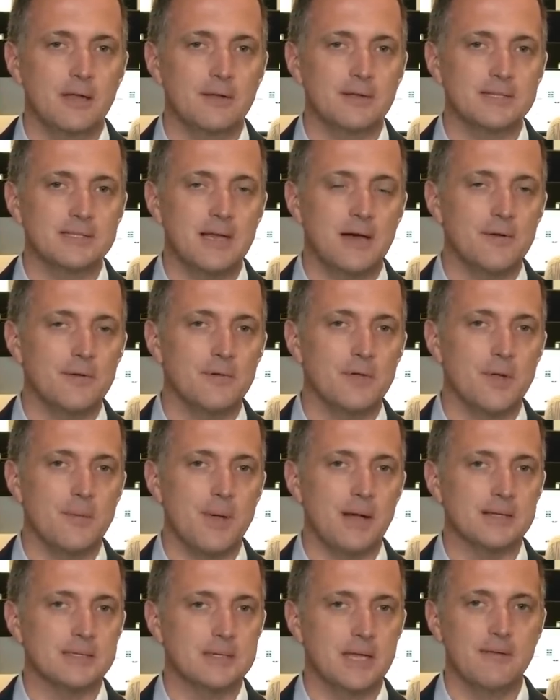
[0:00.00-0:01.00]
It's not only
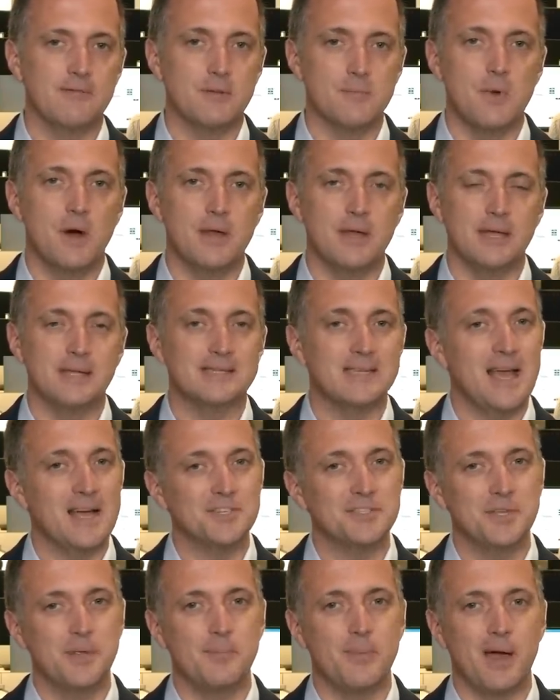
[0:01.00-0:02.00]
about saving money; it's
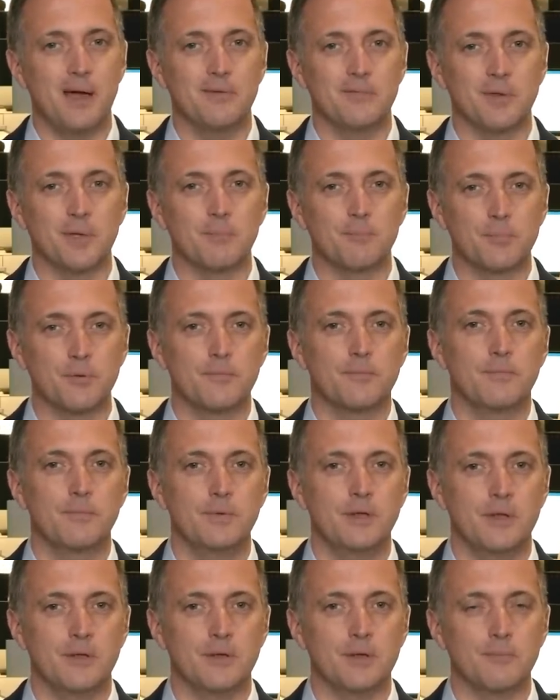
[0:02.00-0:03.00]
actually about
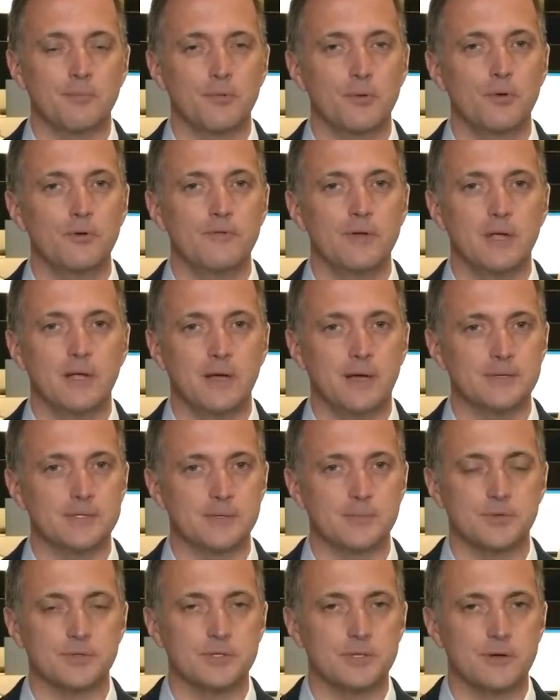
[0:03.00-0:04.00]
improving
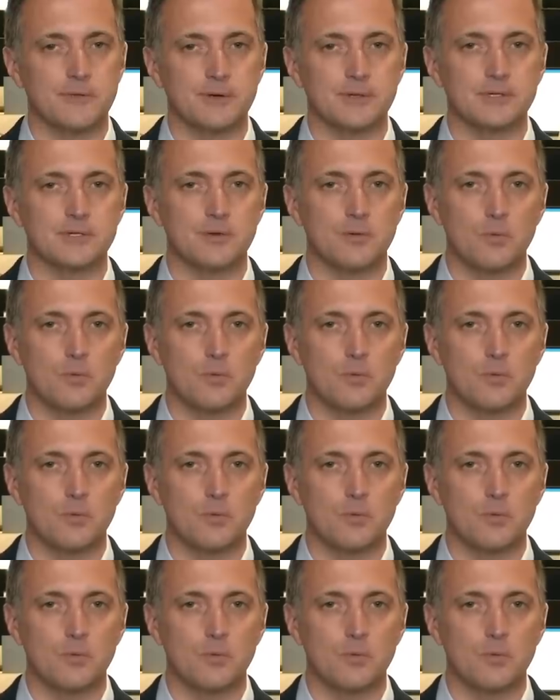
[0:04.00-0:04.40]
customer service.